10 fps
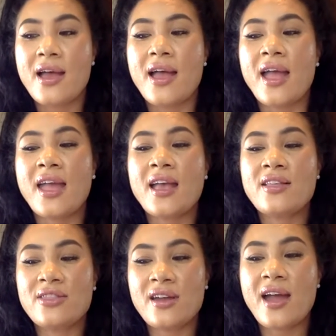
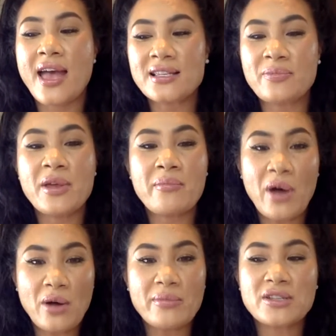And there has been
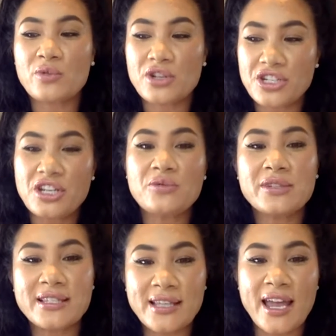moments where she will
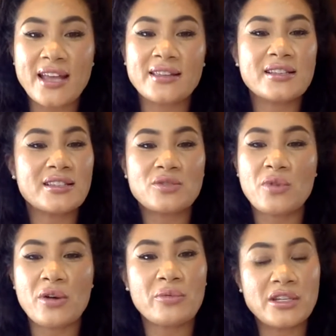say, this is
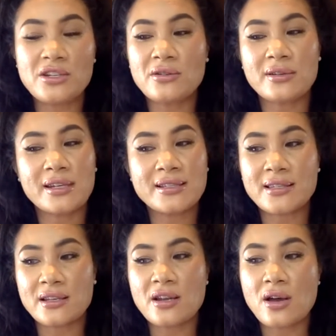what we do. And I
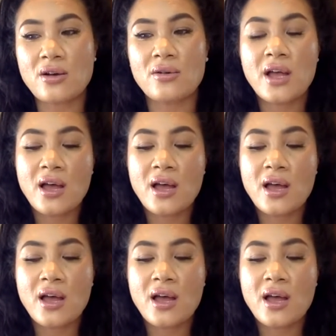said, no.